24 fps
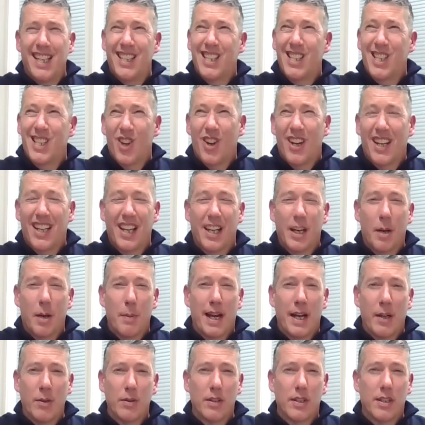cycling
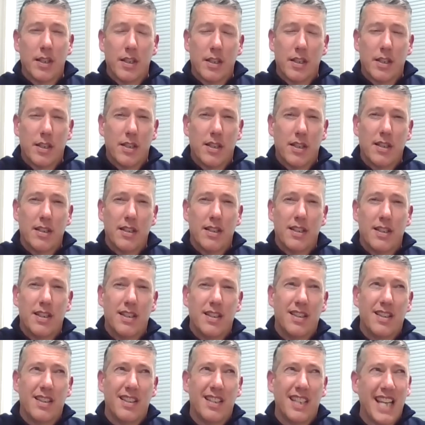about
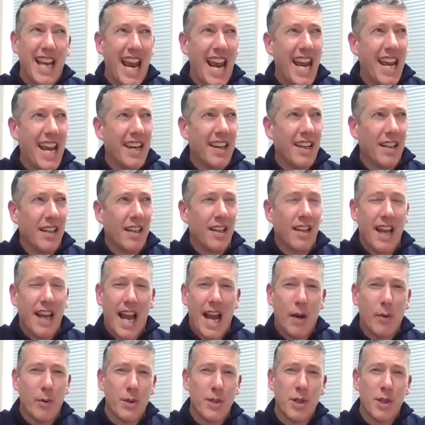10
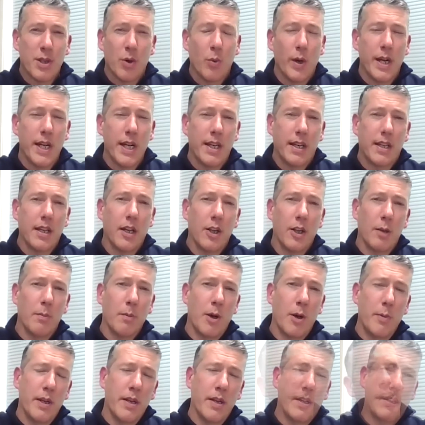hours a week at the
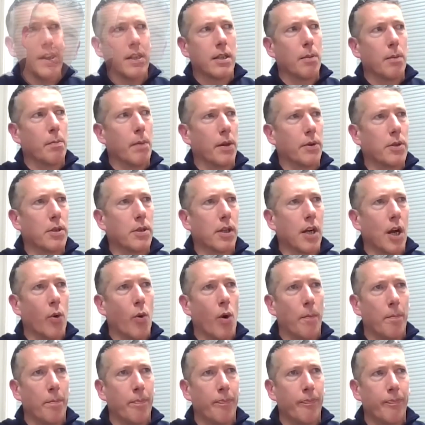moment. As the months go
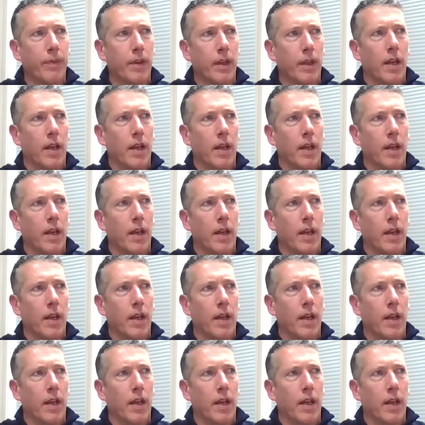on,